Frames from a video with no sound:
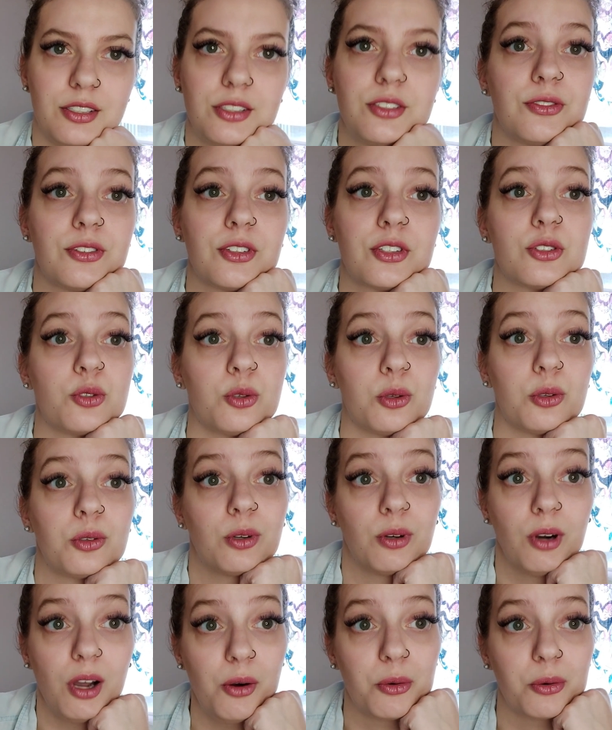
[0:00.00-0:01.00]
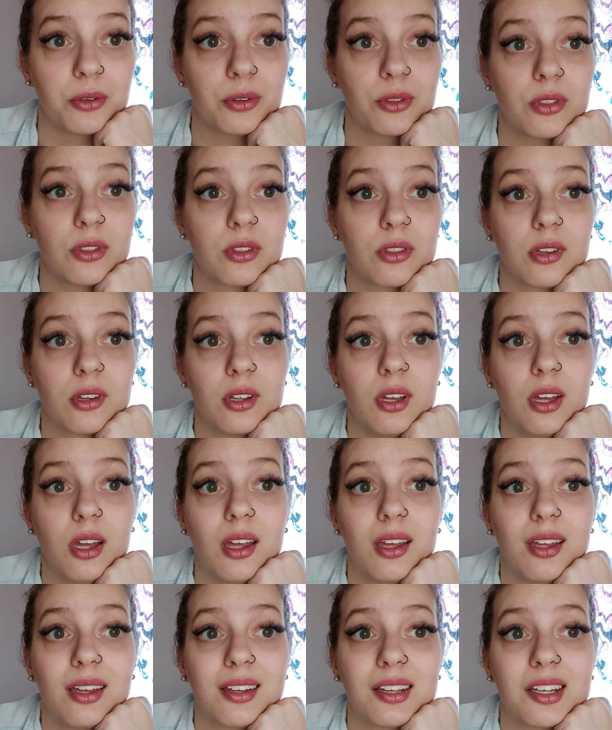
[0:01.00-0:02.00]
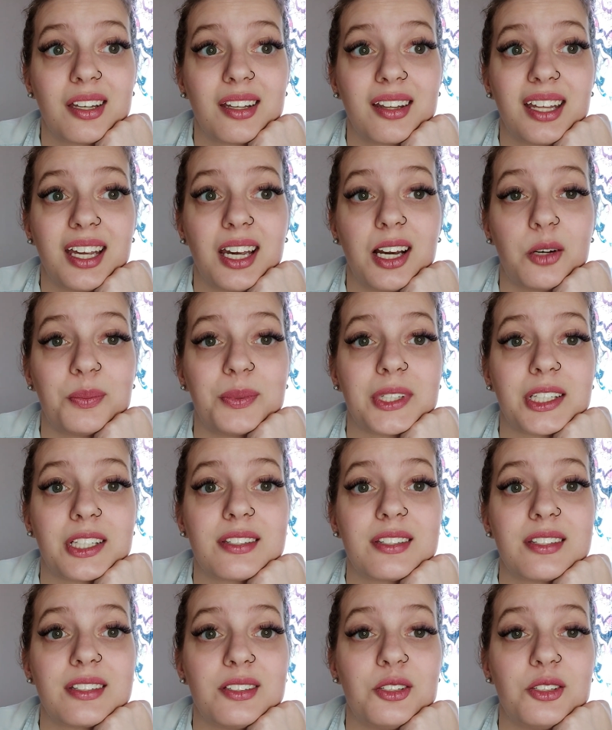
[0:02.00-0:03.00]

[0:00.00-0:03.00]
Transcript: for soul growth. They help us to